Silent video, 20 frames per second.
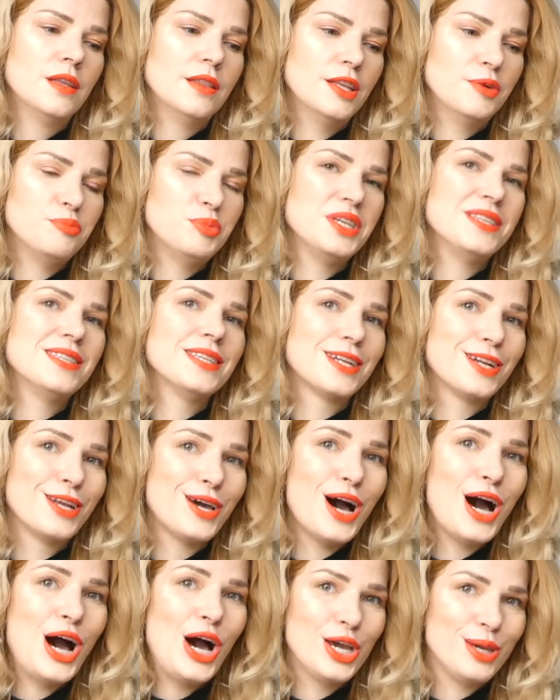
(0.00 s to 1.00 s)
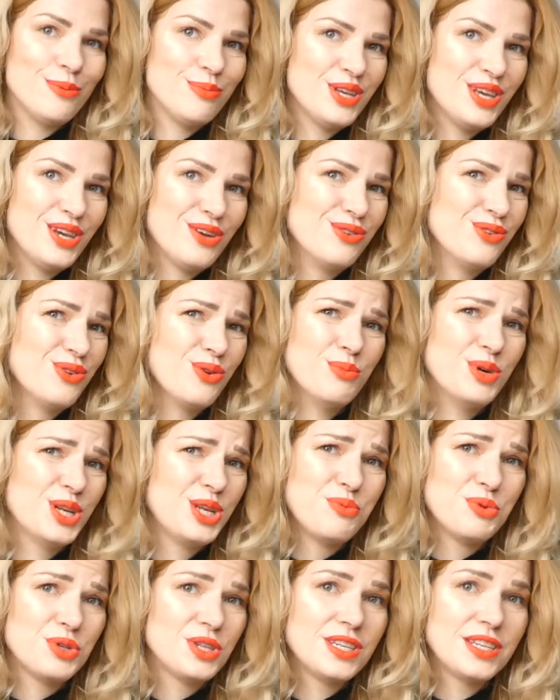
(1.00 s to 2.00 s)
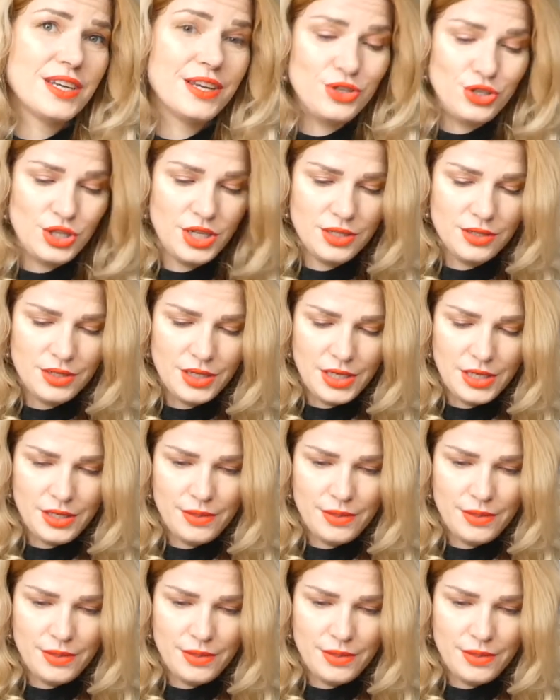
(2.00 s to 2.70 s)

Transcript: that basically are hyped here, nobody would touch in